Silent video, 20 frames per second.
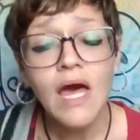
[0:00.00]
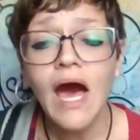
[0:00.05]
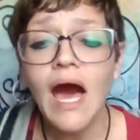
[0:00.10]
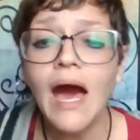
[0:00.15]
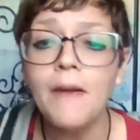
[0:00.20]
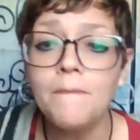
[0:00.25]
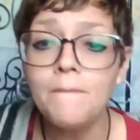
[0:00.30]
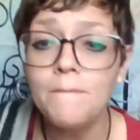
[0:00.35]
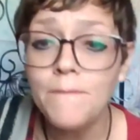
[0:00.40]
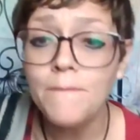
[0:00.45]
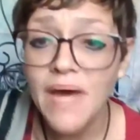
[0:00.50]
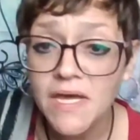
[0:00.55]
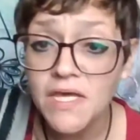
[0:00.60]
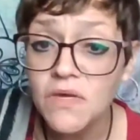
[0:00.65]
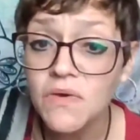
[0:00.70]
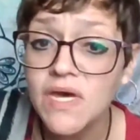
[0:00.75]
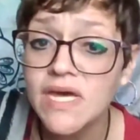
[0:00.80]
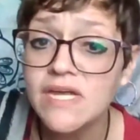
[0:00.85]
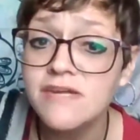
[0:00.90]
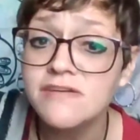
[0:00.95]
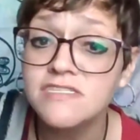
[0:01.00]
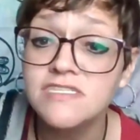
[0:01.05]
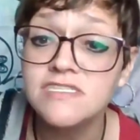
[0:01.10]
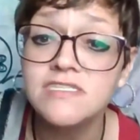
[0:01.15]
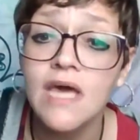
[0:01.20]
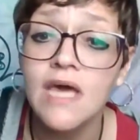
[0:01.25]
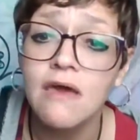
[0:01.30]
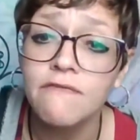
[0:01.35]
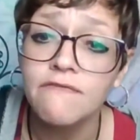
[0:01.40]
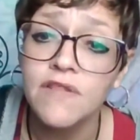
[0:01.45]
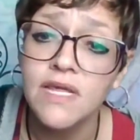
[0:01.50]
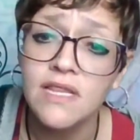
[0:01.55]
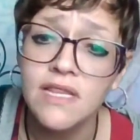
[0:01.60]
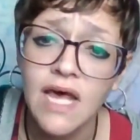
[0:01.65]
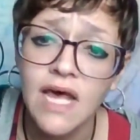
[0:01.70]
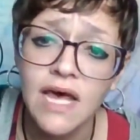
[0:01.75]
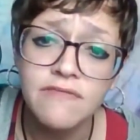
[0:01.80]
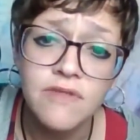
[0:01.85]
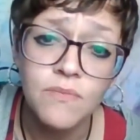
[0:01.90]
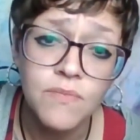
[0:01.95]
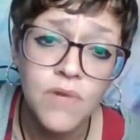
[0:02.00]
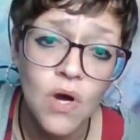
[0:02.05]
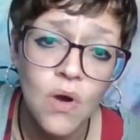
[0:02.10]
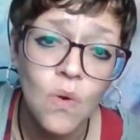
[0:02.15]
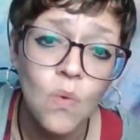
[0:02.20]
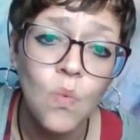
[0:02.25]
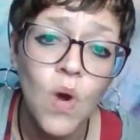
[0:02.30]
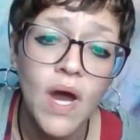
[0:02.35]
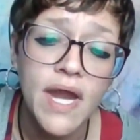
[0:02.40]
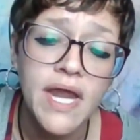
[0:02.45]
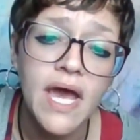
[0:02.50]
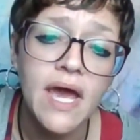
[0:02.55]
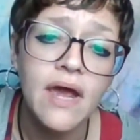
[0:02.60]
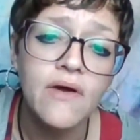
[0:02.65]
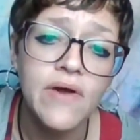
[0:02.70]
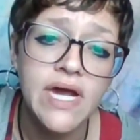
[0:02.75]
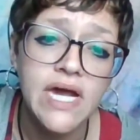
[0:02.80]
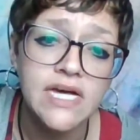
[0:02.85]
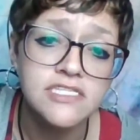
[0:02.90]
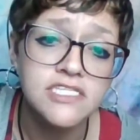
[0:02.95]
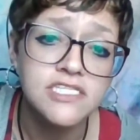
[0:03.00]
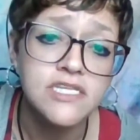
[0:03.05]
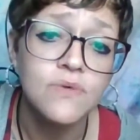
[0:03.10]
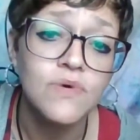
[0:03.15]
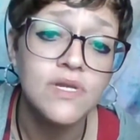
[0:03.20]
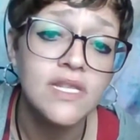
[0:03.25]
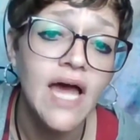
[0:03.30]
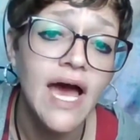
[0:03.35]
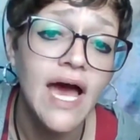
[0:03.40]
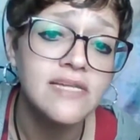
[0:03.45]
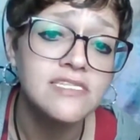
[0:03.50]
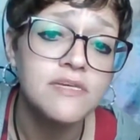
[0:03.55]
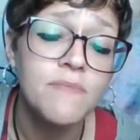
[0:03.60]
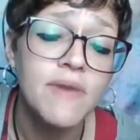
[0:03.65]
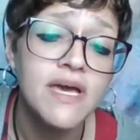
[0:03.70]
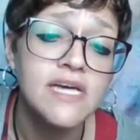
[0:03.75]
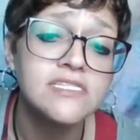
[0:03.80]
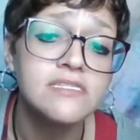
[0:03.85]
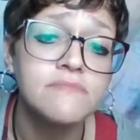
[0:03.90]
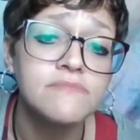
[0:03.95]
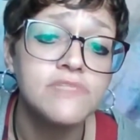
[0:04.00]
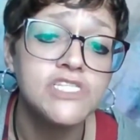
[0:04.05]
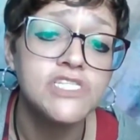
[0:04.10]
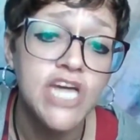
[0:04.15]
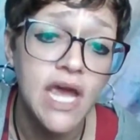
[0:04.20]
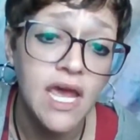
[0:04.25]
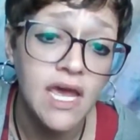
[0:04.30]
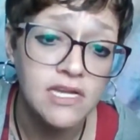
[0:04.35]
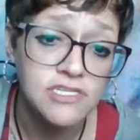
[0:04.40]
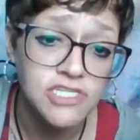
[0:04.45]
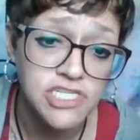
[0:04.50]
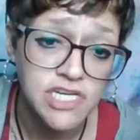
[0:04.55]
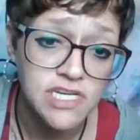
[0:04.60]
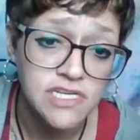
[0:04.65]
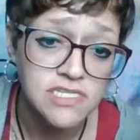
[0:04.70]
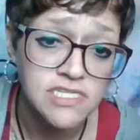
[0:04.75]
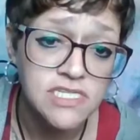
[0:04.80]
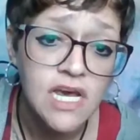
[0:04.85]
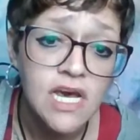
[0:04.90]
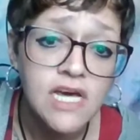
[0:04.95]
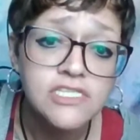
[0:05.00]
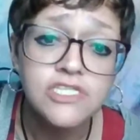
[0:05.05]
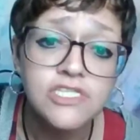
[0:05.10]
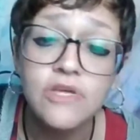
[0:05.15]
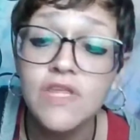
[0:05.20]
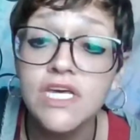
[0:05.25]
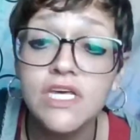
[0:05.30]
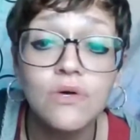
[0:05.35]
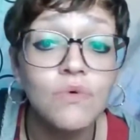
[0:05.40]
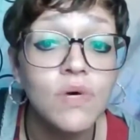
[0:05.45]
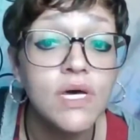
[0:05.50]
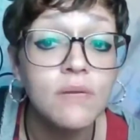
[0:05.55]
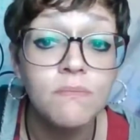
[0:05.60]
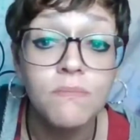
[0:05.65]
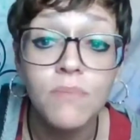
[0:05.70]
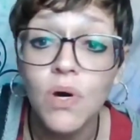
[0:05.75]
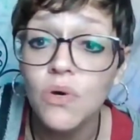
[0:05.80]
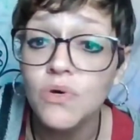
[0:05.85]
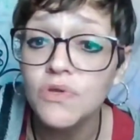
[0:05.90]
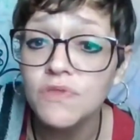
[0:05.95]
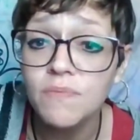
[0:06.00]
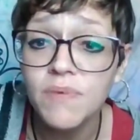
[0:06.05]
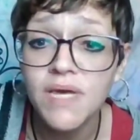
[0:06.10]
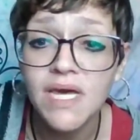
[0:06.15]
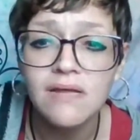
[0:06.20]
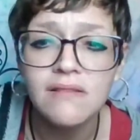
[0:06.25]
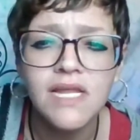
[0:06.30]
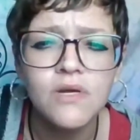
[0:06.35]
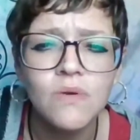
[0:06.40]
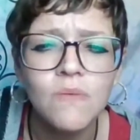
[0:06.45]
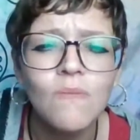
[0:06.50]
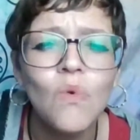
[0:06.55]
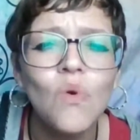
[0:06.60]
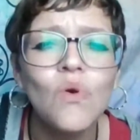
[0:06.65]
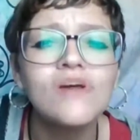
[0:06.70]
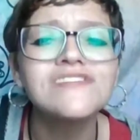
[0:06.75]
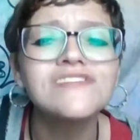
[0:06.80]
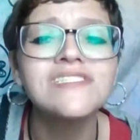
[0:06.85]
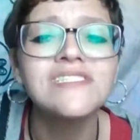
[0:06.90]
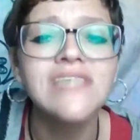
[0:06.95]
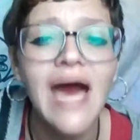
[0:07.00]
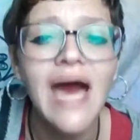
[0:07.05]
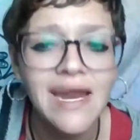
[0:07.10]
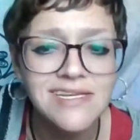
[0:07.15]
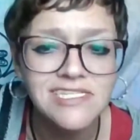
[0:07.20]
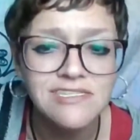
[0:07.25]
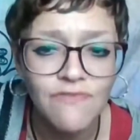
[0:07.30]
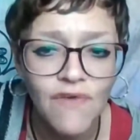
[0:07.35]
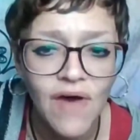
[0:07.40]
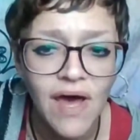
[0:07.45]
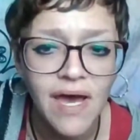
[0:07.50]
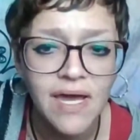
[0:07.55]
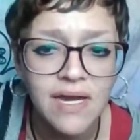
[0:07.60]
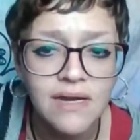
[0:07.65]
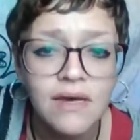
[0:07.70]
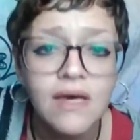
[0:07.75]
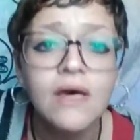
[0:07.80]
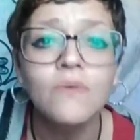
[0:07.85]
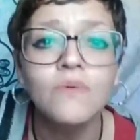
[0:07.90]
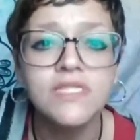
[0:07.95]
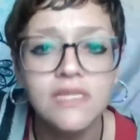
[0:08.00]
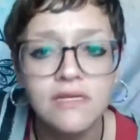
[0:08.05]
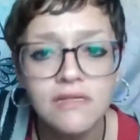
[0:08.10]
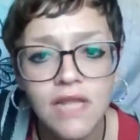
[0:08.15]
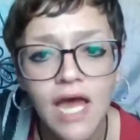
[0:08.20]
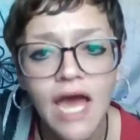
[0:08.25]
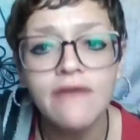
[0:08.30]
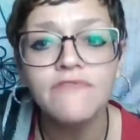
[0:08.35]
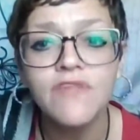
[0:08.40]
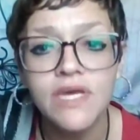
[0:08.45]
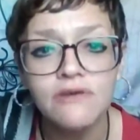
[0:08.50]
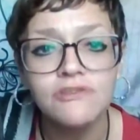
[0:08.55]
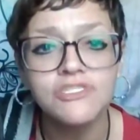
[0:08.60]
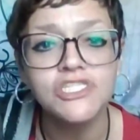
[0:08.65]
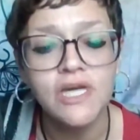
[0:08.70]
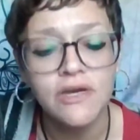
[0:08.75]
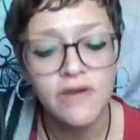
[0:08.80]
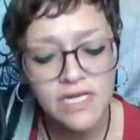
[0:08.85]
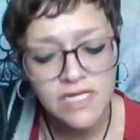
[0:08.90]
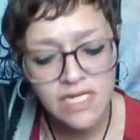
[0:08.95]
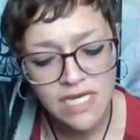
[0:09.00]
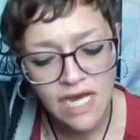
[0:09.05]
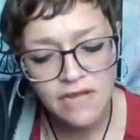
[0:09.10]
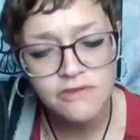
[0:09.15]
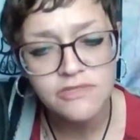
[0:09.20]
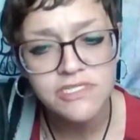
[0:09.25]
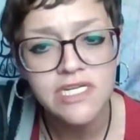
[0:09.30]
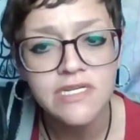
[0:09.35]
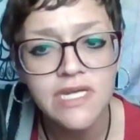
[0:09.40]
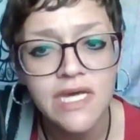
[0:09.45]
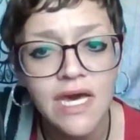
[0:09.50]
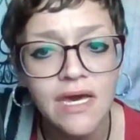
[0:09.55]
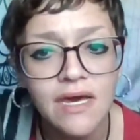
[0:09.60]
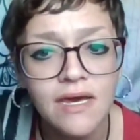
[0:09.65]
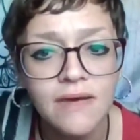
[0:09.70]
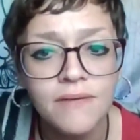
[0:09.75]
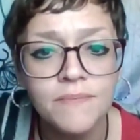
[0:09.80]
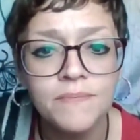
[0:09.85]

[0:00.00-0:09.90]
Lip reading: I bet you can safely let them know what areas you would like to make some changes so that you can both be a little more satisfied with the life that you're sharing together today.